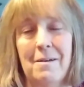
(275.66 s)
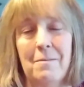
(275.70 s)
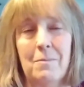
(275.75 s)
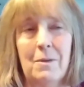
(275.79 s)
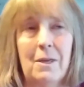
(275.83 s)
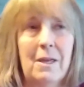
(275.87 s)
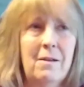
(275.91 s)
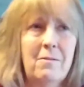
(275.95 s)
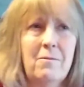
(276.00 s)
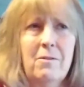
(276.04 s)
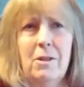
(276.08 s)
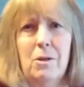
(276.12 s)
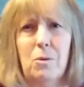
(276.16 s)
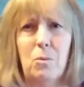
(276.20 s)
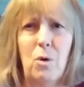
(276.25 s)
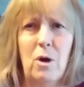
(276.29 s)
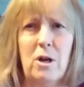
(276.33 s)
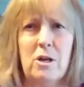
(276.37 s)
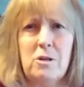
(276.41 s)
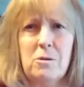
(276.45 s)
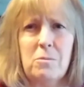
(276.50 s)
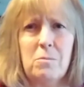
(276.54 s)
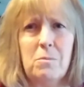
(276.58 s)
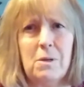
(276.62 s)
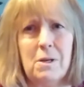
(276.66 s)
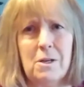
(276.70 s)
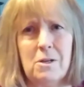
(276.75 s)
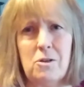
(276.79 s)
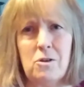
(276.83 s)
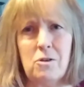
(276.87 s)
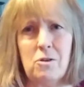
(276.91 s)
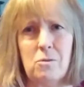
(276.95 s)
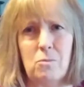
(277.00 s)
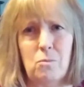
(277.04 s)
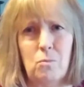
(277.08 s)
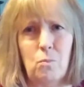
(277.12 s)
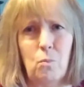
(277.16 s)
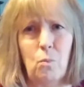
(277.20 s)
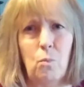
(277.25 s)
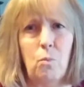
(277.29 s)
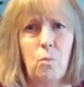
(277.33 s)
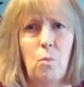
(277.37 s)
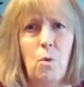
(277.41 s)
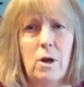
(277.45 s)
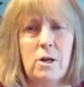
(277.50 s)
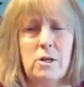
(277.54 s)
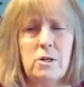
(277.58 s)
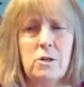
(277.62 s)
Can't really watch them because you're
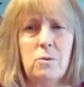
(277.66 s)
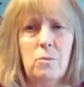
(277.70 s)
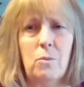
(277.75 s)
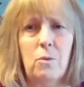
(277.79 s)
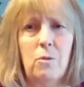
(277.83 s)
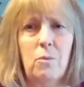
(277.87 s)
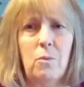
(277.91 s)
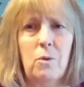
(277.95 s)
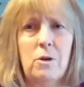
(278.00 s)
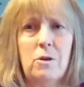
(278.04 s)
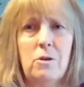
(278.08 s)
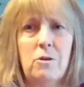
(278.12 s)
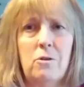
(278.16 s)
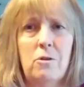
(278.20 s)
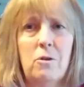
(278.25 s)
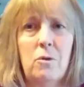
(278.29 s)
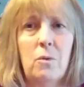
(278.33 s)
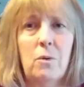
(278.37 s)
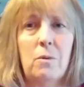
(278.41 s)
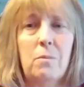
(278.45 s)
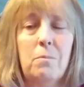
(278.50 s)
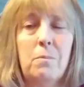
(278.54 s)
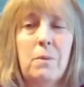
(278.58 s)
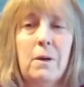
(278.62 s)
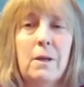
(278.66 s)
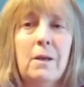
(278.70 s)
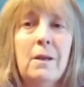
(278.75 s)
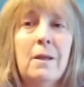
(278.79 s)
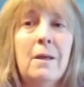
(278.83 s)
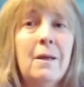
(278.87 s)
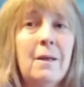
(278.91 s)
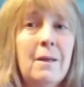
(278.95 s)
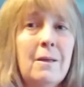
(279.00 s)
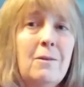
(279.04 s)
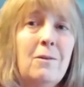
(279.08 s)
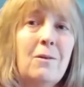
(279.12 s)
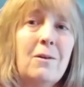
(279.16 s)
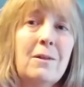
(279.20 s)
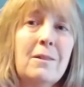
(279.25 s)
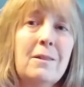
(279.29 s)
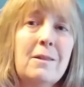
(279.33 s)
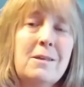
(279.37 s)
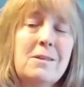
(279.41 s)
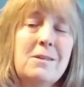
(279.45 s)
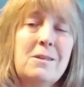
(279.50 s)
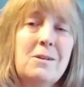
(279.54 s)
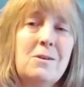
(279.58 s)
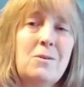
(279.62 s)
watching with what you're doing, but you can
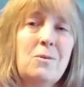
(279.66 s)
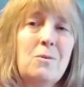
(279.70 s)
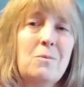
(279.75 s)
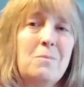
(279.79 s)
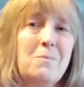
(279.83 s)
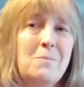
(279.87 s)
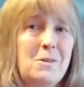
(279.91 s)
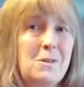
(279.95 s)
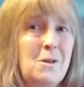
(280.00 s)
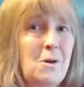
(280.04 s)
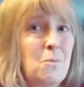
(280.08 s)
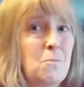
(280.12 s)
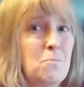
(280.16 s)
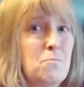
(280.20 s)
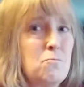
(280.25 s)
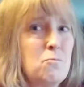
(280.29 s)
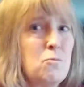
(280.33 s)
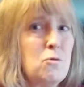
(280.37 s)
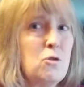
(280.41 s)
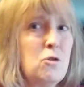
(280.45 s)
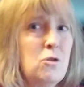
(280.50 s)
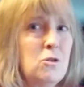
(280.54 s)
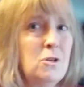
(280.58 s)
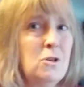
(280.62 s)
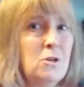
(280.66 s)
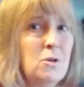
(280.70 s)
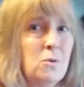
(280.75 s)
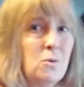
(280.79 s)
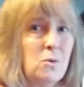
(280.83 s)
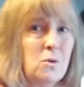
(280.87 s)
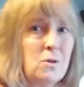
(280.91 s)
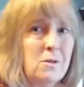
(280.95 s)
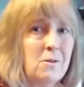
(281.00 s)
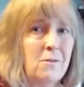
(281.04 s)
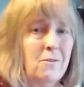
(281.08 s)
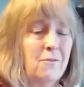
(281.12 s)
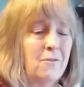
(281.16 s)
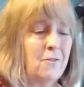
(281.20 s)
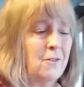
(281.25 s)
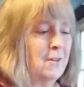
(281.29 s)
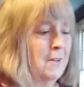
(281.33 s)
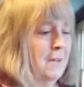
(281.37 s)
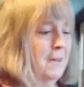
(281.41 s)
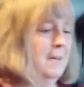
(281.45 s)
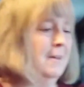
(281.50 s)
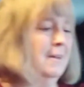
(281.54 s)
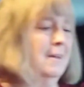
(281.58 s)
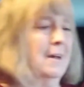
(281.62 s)
listen to them. So good use
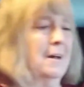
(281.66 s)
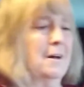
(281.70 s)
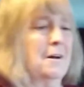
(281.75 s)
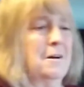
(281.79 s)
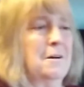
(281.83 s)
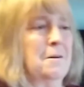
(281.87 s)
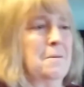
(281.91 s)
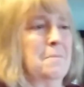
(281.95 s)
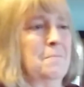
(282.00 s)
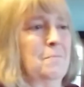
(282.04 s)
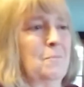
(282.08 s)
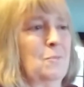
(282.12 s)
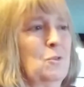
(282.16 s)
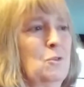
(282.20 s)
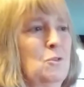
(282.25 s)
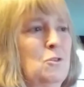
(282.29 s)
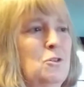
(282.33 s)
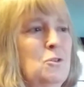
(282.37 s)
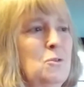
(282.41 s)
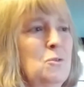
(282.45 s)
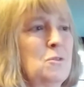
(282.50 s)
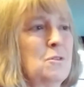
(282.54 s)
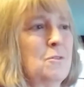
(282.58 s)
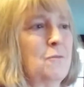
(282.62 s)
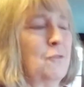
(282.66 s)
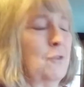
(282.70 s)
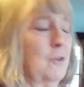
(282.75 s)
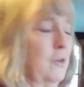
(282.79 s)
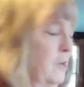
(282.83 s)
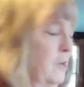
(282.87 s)
of your